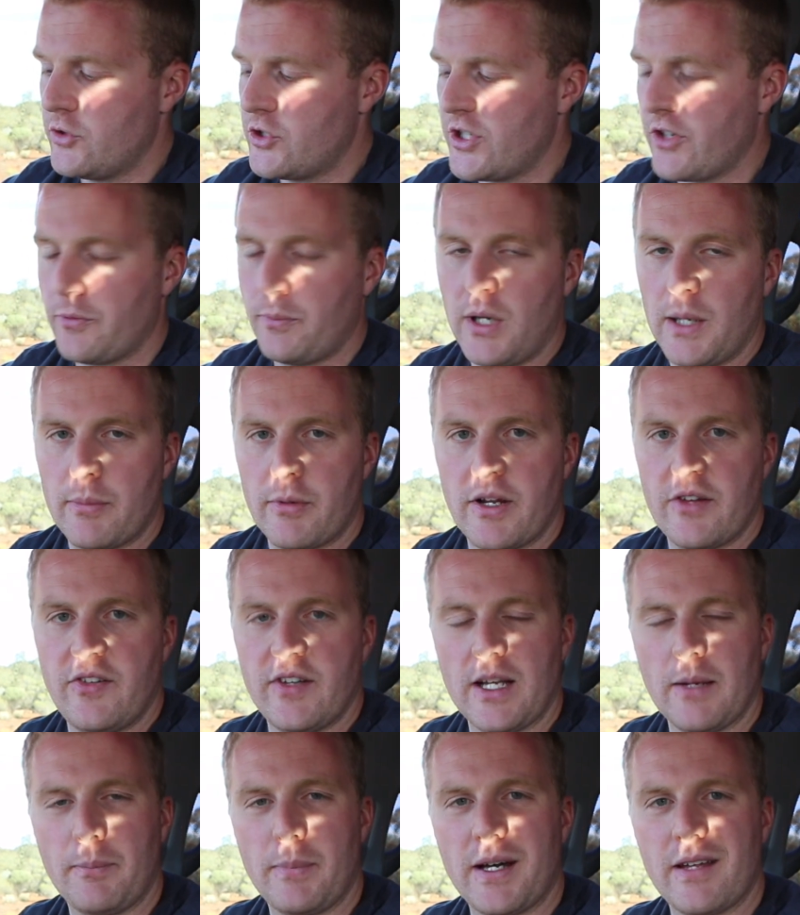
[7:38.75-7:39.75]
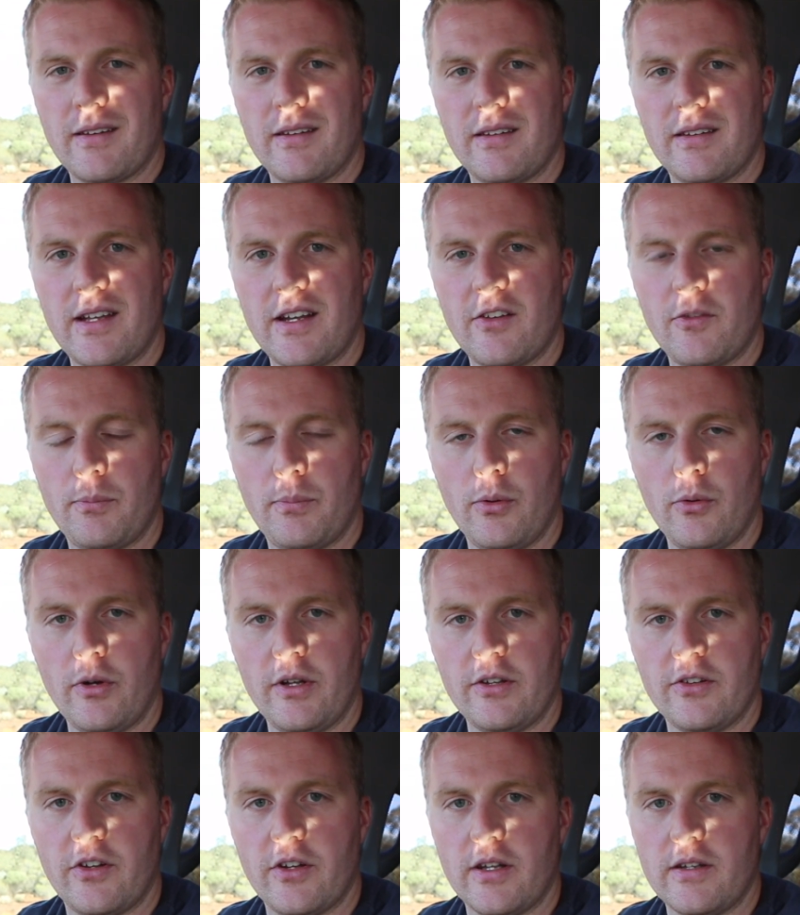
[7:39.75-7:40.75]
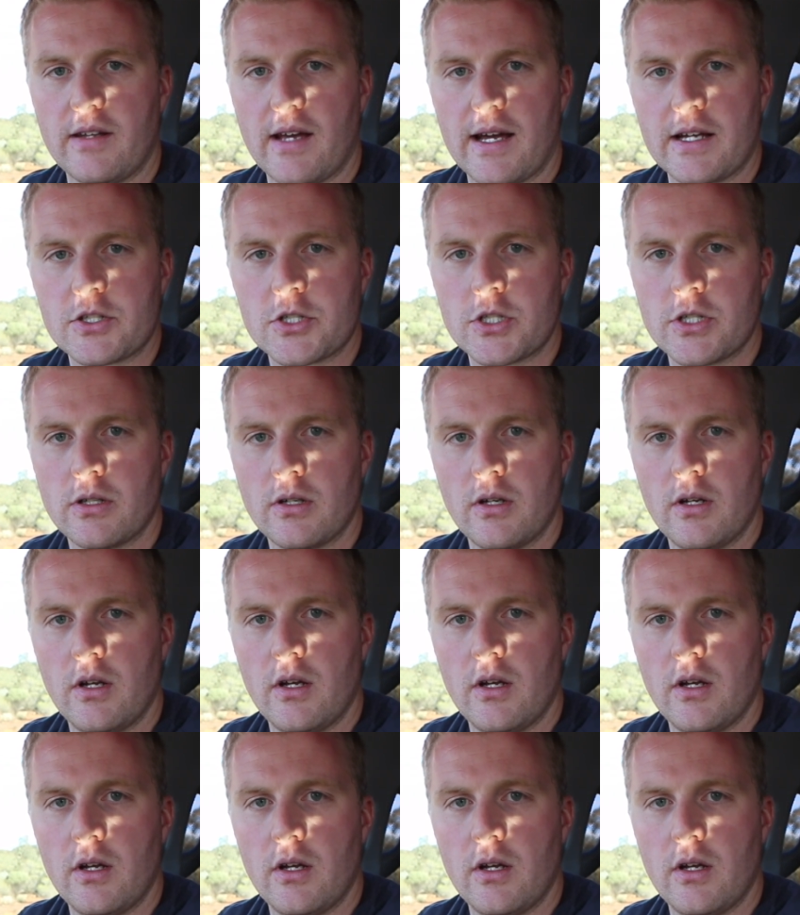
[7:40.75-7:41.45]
just by pressing a button that is put into the dash.